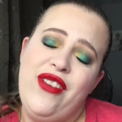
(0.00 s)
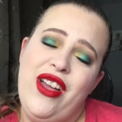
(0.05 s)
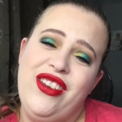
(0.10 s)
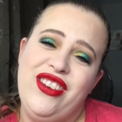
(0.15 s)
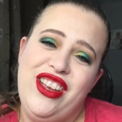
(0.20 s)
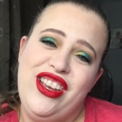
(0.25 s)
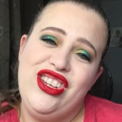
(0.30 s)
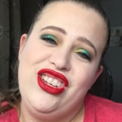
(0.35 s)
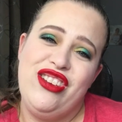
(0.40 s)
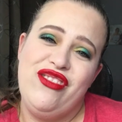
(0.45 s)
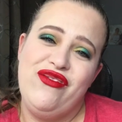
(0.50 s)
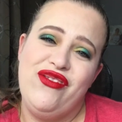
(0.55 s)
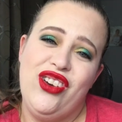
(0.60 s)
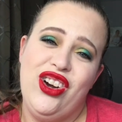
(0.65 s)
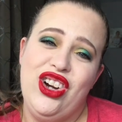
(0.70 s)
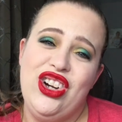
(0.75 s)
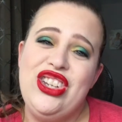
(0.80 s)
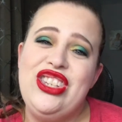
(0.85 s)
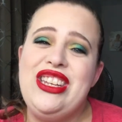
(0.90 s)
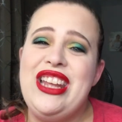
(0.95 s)
foundation
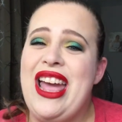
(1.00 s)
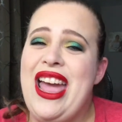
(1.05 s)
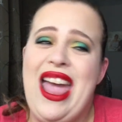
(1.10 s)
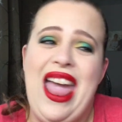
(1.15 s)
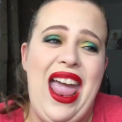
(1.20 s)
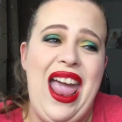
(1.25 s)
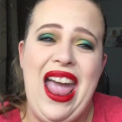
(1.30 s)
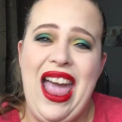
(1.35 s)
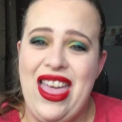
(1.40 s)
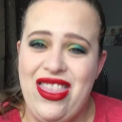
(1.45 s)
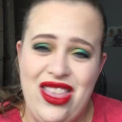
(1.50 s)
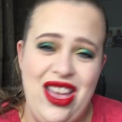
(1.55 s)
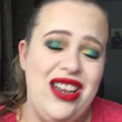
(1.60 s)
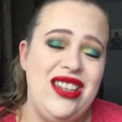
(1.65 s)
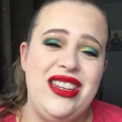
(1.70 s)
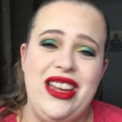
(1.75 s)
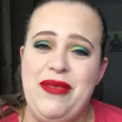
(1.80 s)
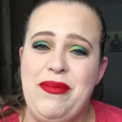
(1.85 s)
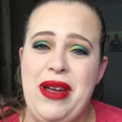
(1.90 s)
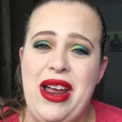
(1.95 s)
first and
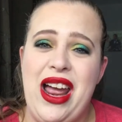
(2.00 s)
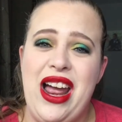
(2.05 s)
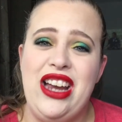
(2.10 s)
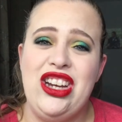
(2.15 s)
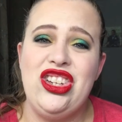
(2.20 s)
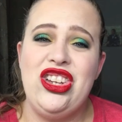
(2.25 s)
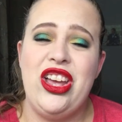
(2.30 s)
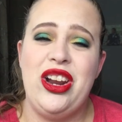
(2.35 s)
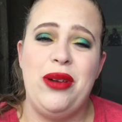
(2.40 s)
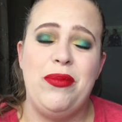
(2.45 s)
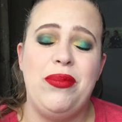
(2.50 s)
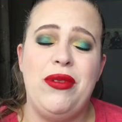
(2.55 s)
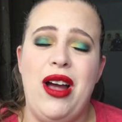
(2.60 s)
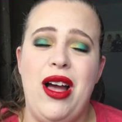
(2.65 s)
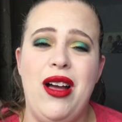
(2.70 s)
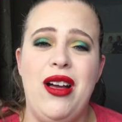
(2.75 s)
then done my eyeshadow.